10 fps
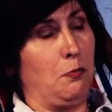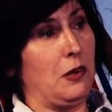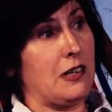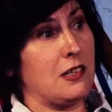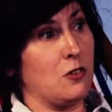
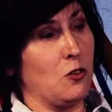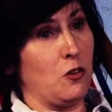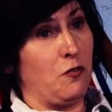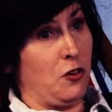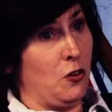but I sort
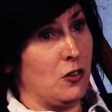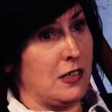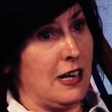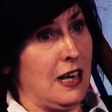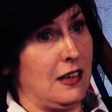of
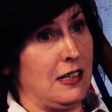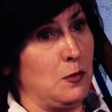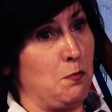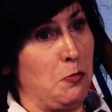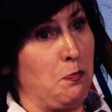thought I had
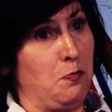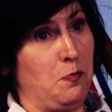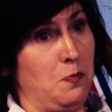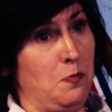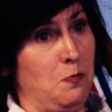this
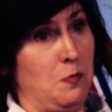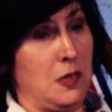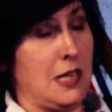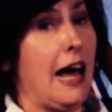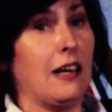
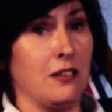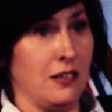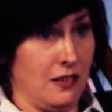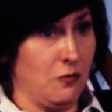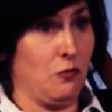
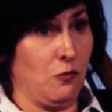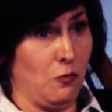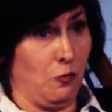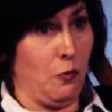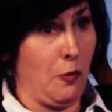talent
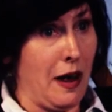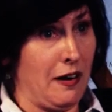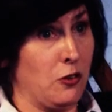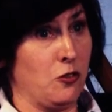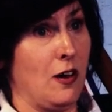where
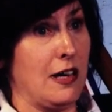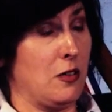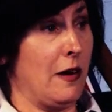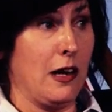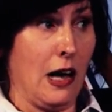I could write,
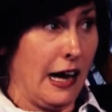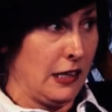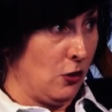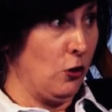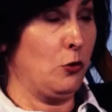so
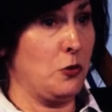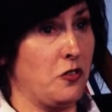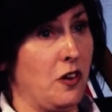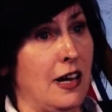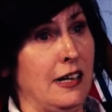I'd
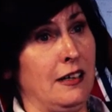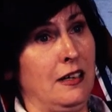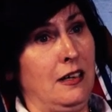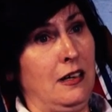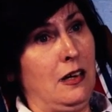always write,
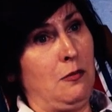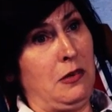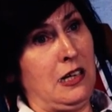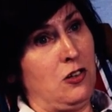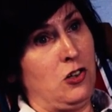
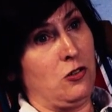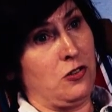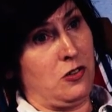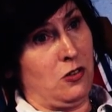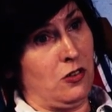be it
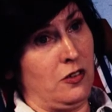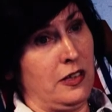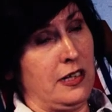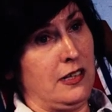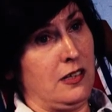short
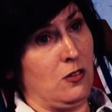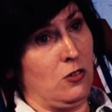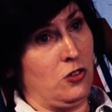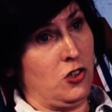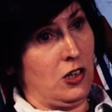stories
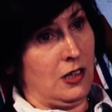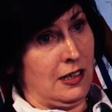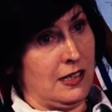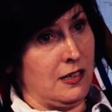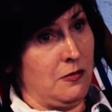or
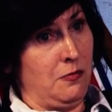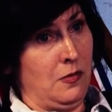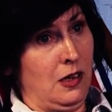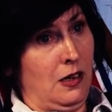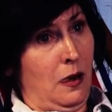journalism.
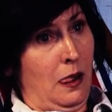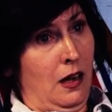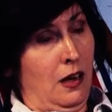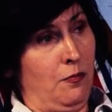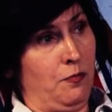
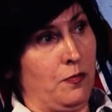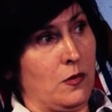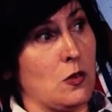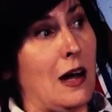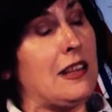
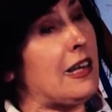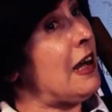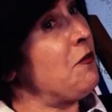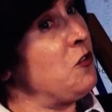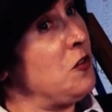So I think
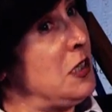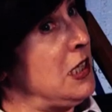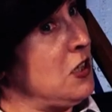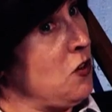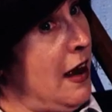I've
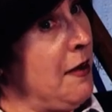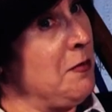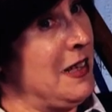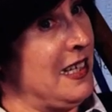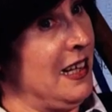
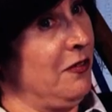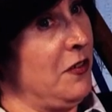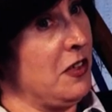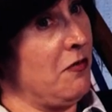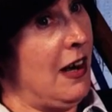described myself
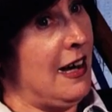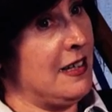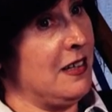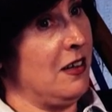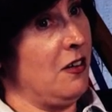as a
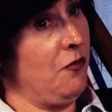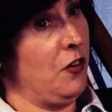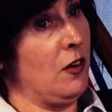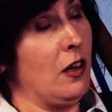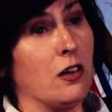writer
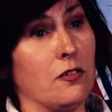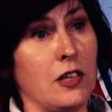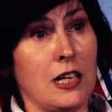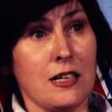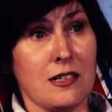for a lot of
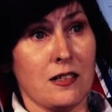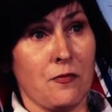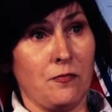years,